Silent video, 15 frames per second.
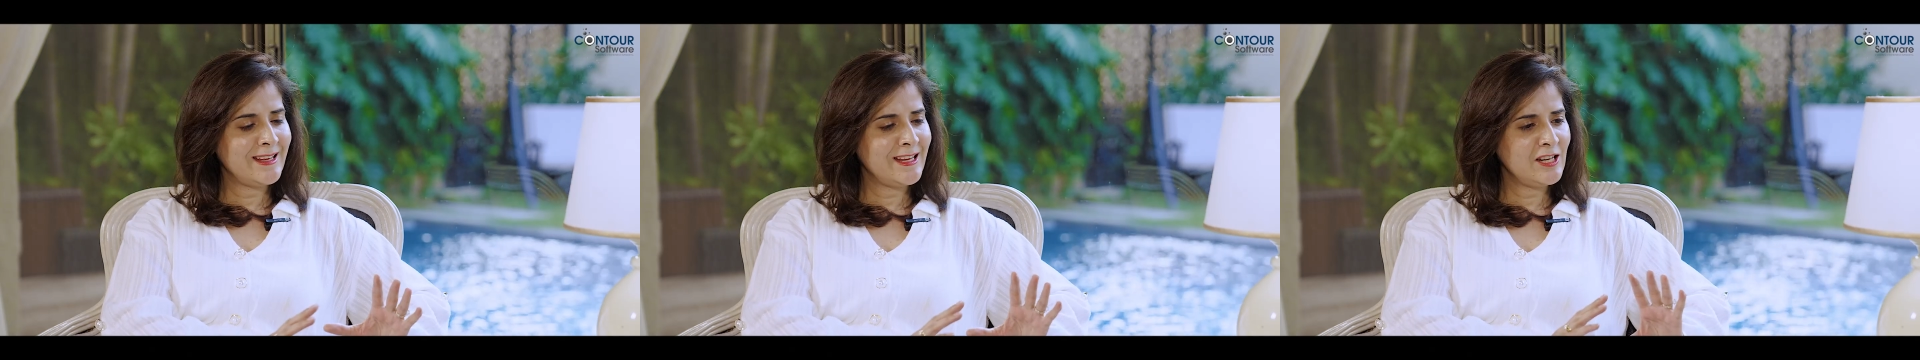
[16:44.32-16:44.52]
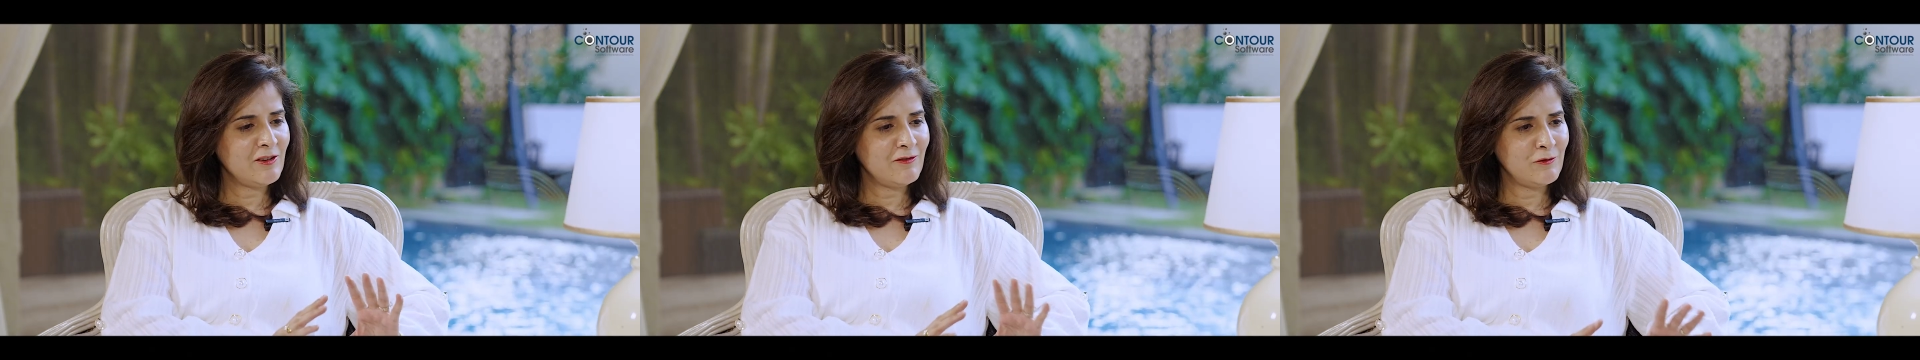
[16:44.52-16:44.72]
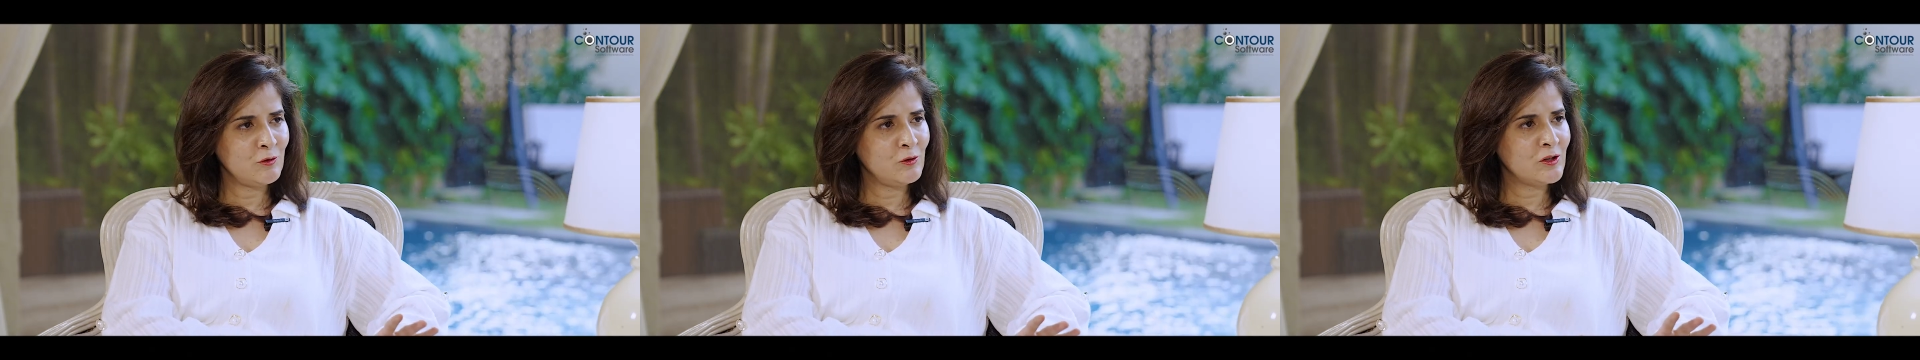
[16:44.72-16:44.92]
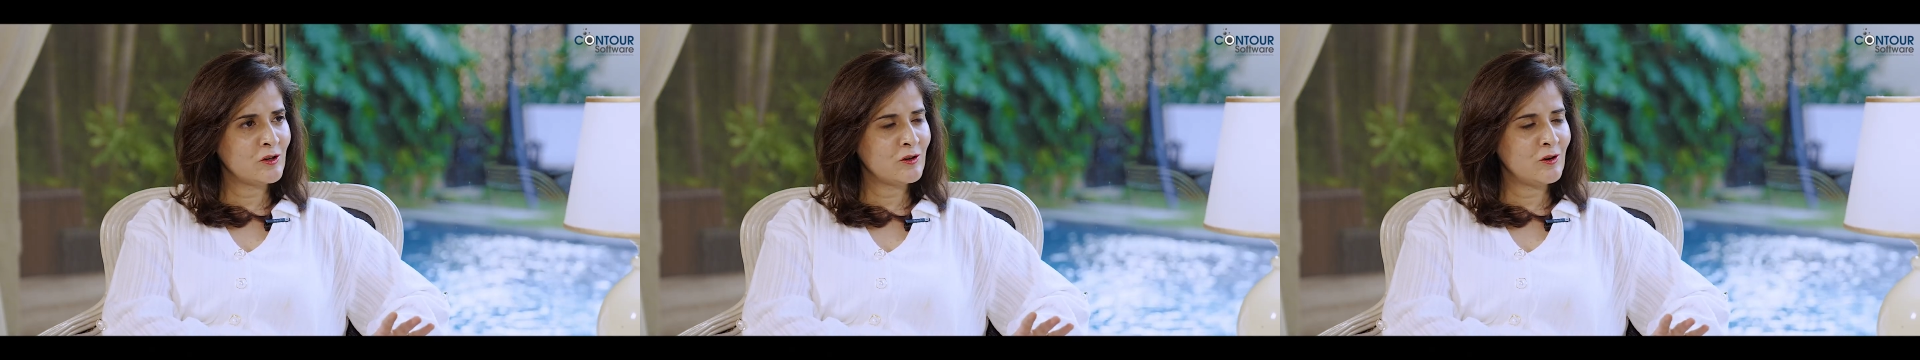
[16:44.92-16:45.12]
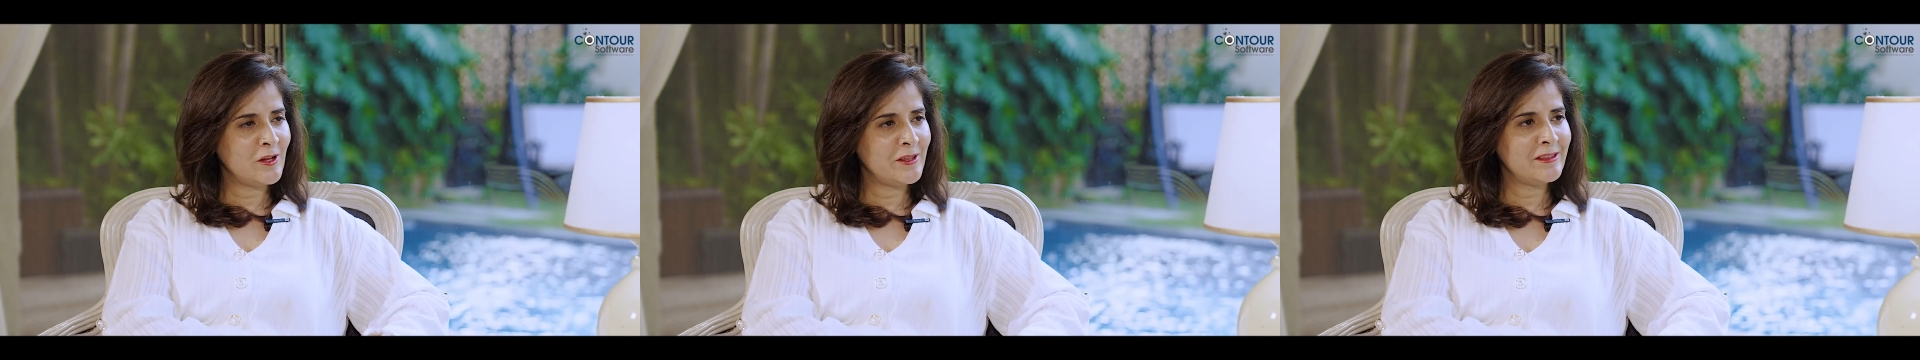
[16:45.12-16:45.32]
in a
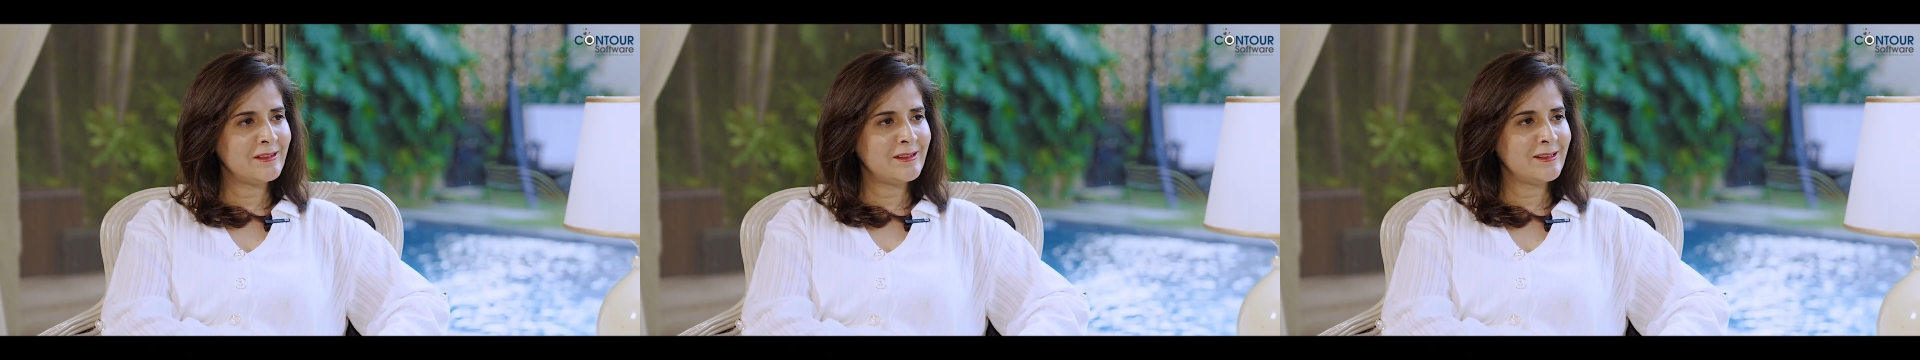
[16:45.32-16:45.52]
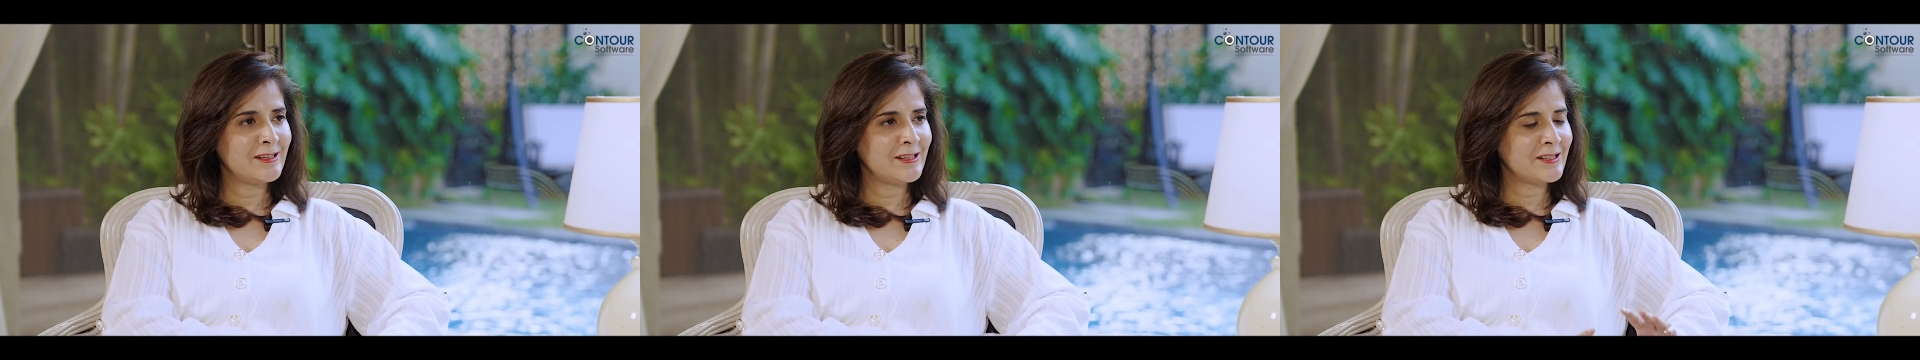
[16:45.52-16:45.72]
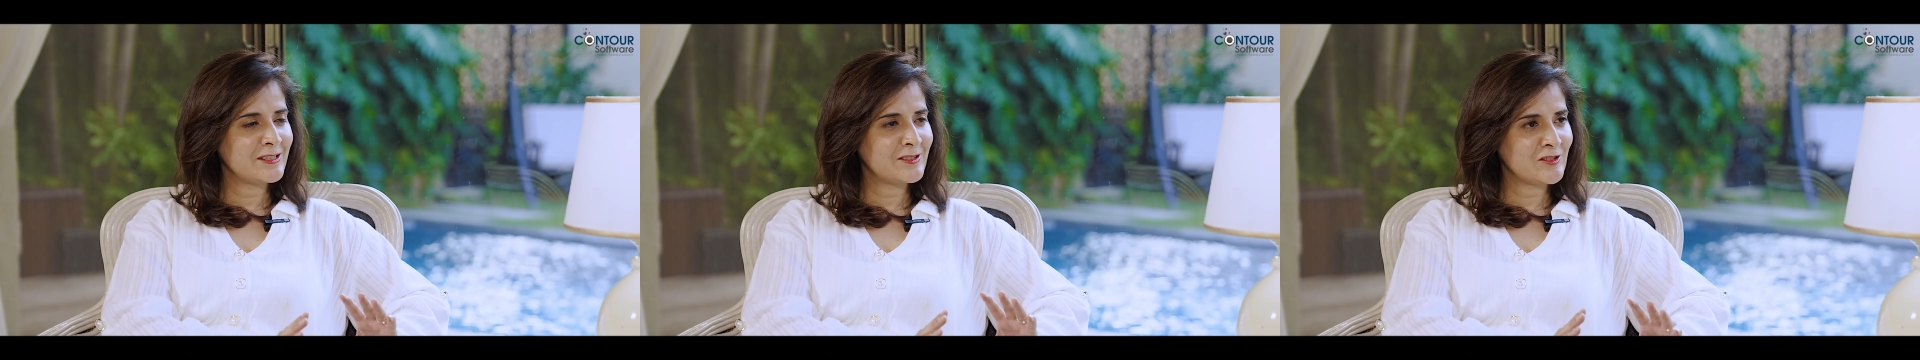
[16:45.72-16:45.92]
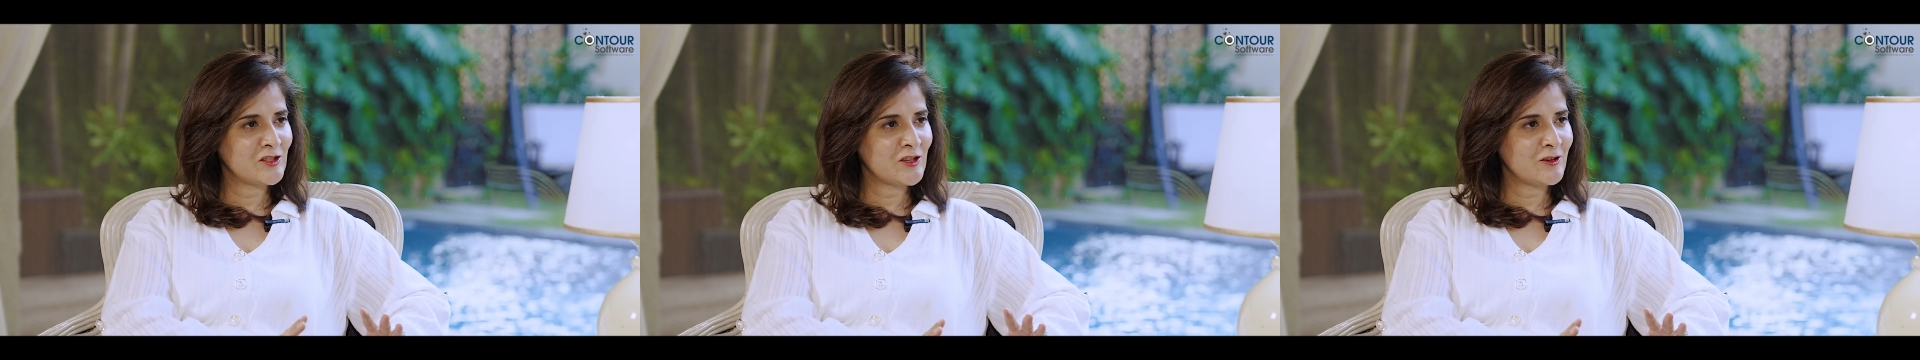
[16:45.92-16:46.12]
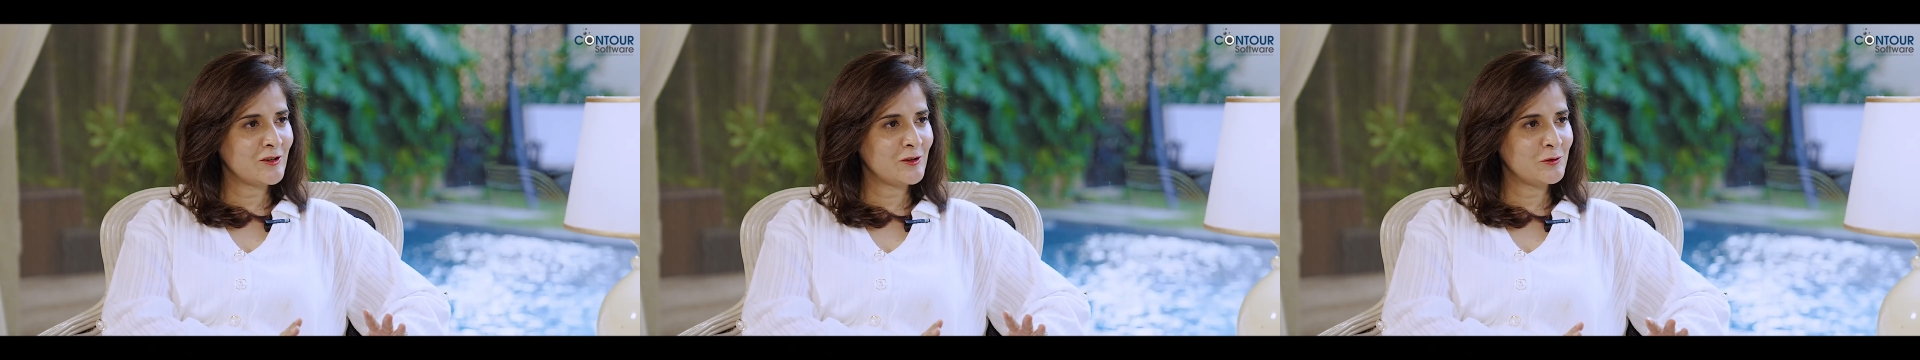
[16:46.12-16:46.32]
folder on a shared